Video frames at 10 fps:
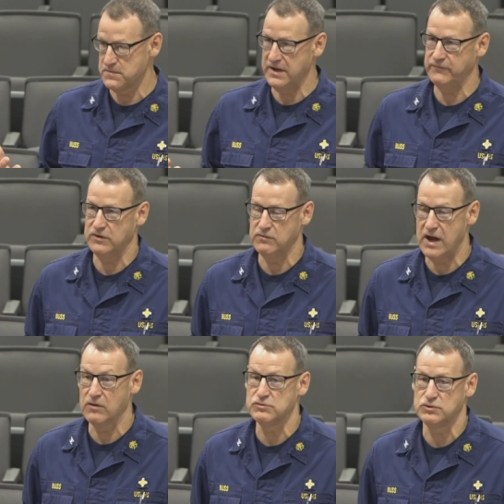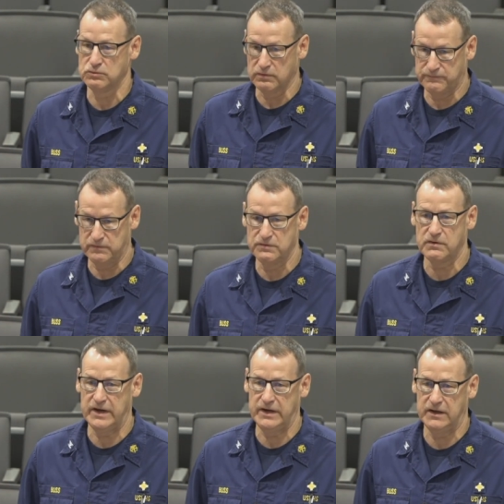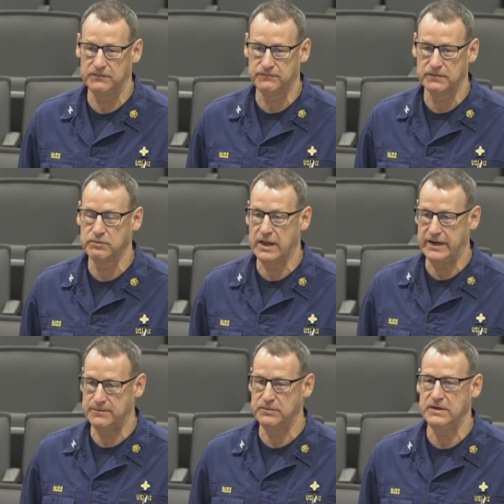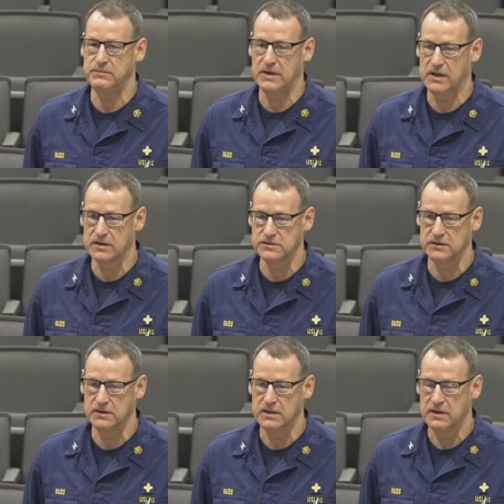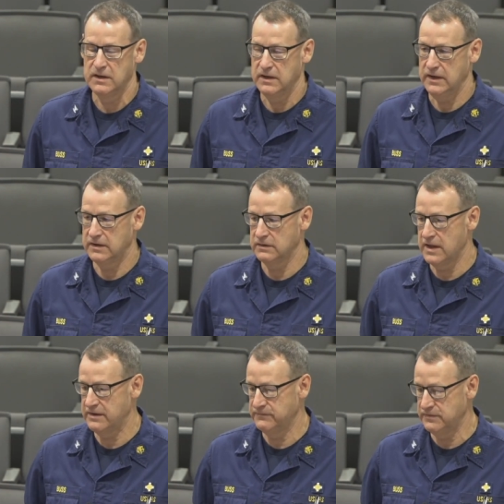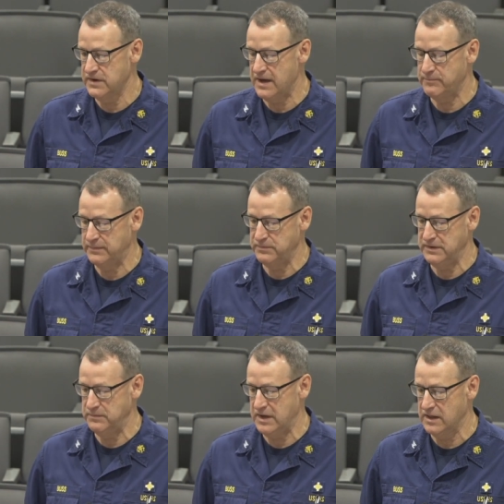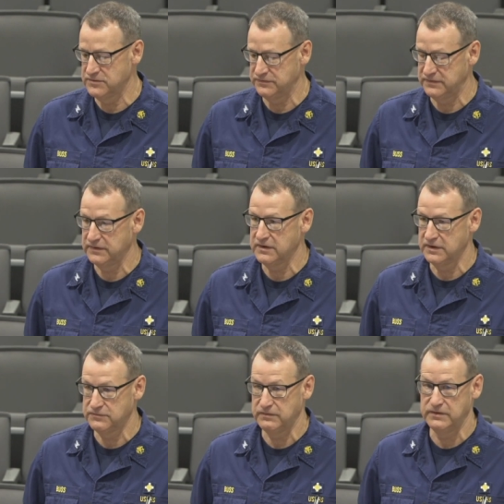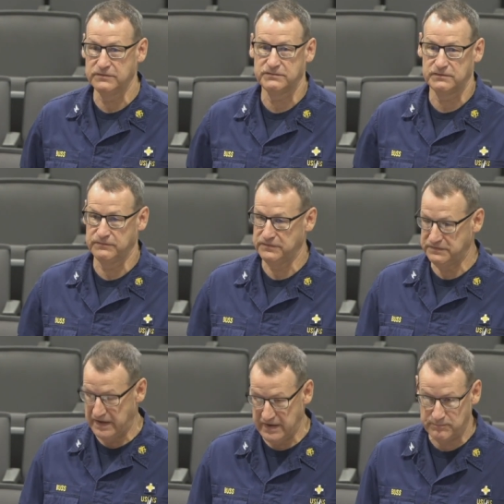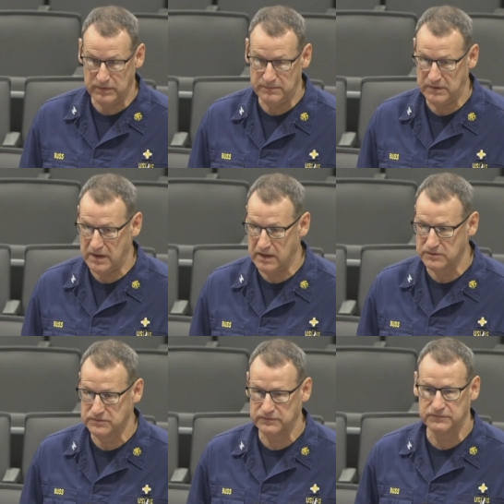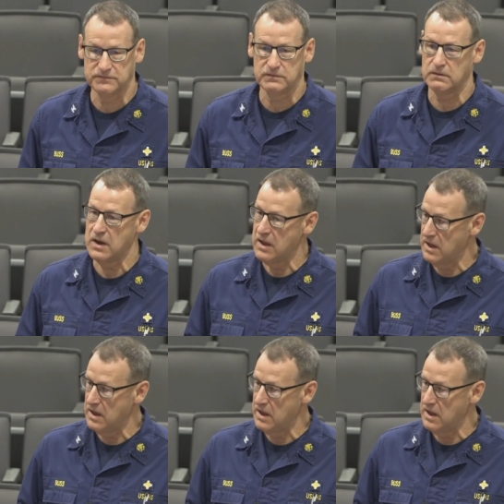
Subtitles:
kind of a crown jewel for training for applied epidemiology. And a lot of your top epidemiologists in the country that serve as state epidemiologists or